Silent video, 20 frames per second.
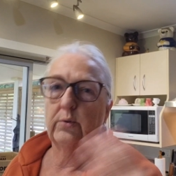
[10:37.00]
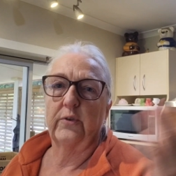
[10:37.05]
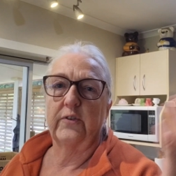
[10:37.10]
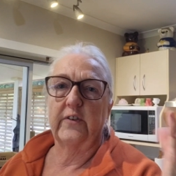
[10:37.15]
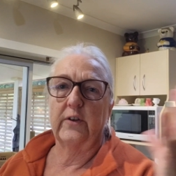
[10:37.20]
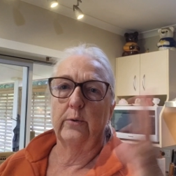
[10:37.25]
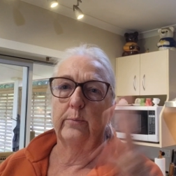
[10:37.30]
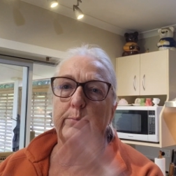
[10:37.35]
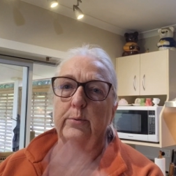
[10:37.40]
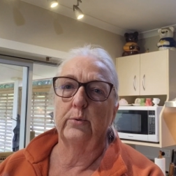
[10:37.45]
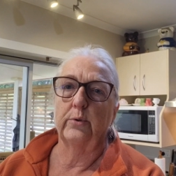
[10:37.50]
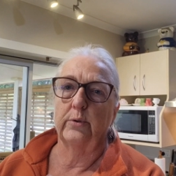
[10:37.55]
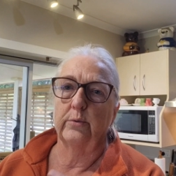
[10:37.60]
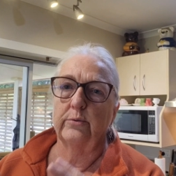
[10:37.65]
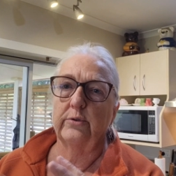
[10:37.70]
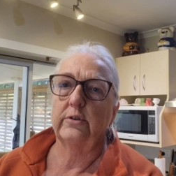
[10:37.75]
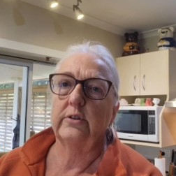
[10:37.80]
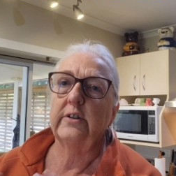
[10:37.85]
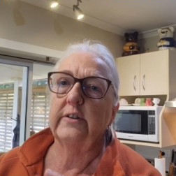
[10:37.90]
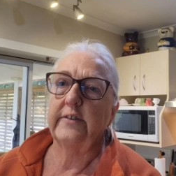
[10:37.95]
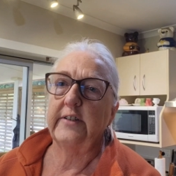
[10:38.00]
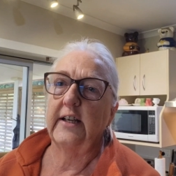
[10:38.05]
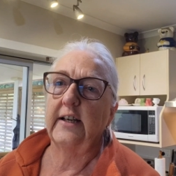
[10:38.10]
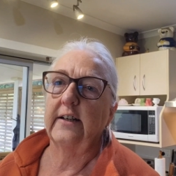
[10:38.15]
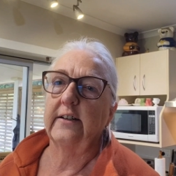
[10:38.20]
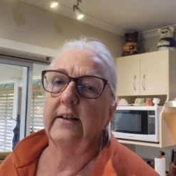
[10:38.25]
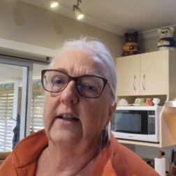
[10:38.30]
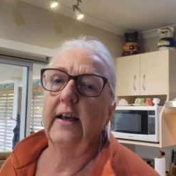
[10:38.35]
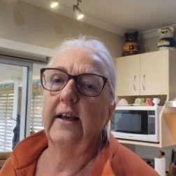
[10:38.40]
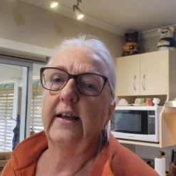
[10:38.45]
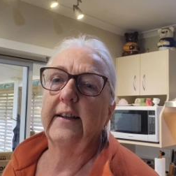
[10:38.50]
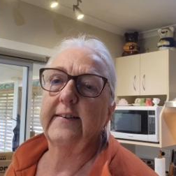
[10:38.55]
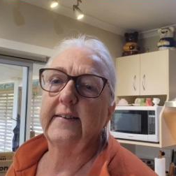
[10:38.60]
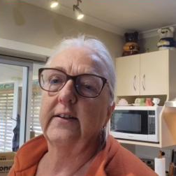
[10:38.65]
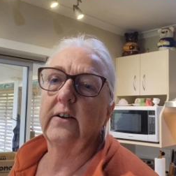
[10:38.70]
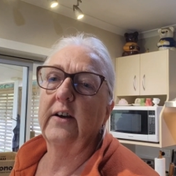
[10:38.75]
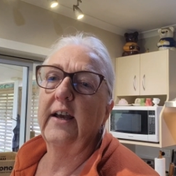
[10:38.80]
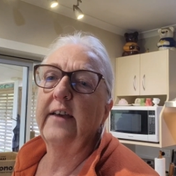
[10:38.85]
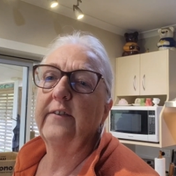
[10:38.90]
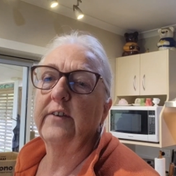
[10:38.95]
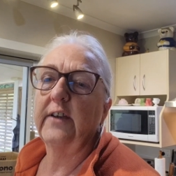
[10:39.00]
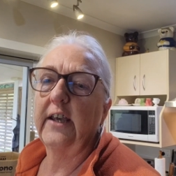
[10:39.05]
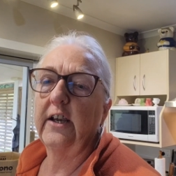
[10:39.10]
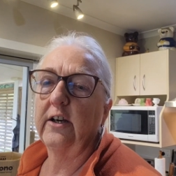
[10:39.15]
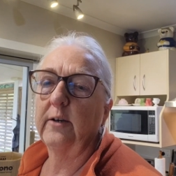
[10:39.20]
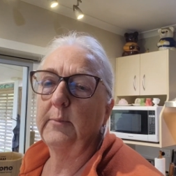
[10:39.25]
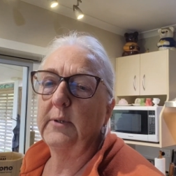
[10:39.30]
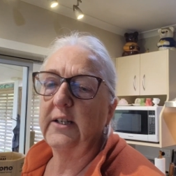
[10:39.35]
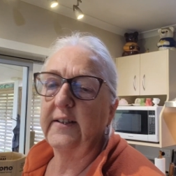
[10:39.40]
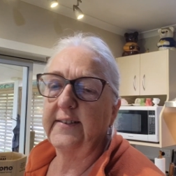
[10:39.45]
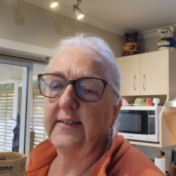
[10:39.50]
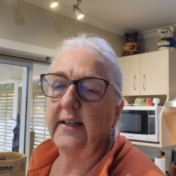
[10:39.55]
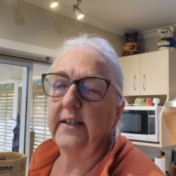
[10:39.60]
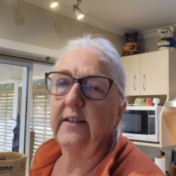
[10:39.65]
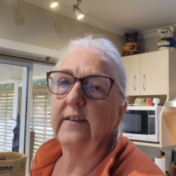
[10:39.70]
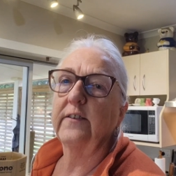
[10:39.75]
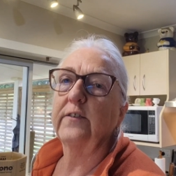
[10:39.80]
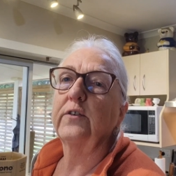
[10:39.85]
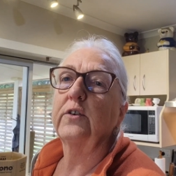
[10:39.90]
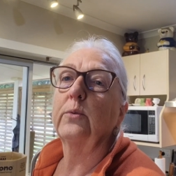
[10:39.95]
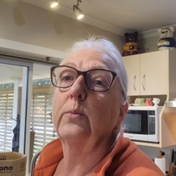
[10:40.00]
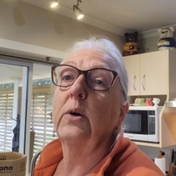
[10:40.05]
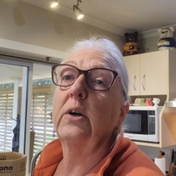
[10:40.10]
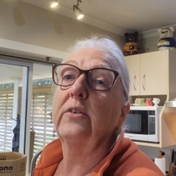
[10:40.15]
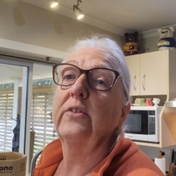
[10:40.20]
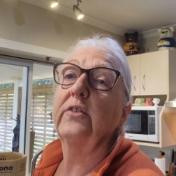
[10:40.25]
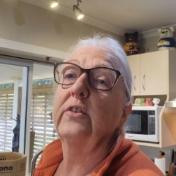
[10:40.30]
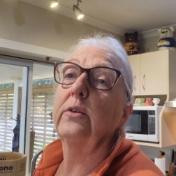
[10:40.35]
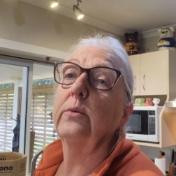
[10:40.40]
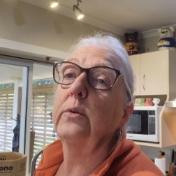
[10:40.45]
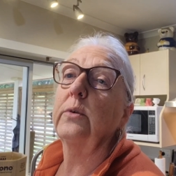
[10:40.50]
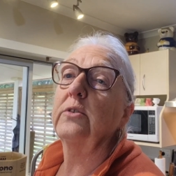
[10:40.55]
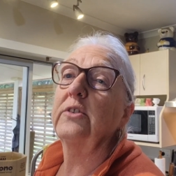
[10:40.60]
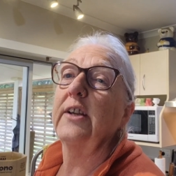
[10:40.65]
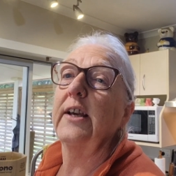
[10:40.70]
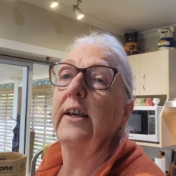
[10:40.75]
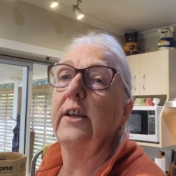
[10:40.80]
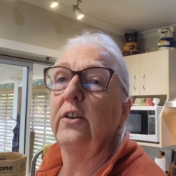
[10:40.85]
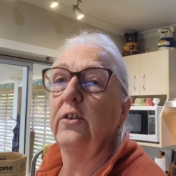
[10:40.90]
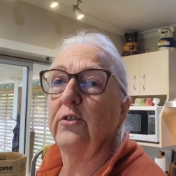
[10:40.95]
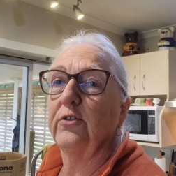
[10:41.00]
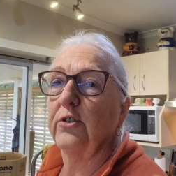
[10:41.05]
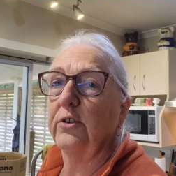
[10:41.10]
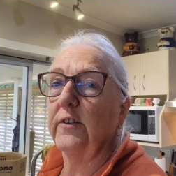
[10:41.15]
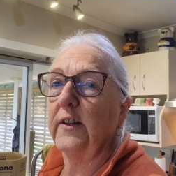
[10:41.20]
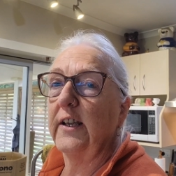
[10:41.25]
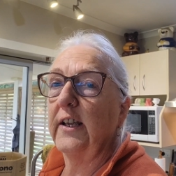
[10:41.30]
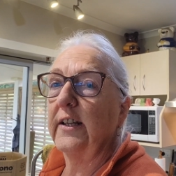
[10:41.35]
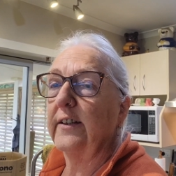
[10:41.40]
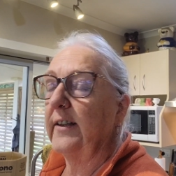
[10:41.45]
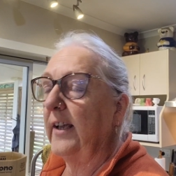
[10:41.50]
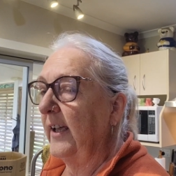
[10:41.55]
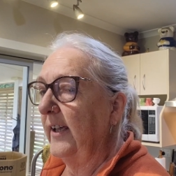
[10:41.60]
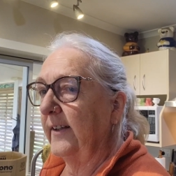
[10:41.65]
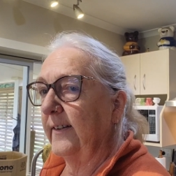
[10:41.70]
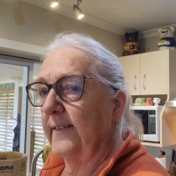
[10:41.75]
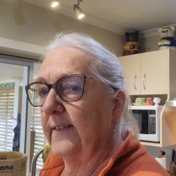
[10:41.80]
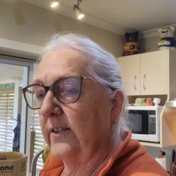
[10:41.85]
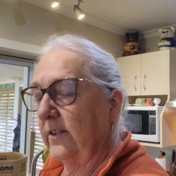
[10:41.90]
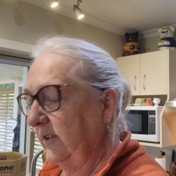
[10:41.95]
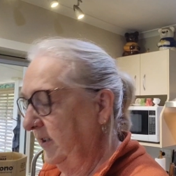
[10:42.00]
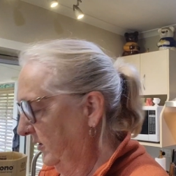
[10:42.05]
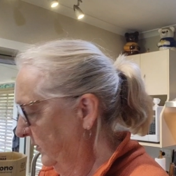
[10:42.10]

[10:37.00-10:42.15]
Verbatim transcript: course they'll boil down so I haven't caramelized onions for a while so I'll take you through that so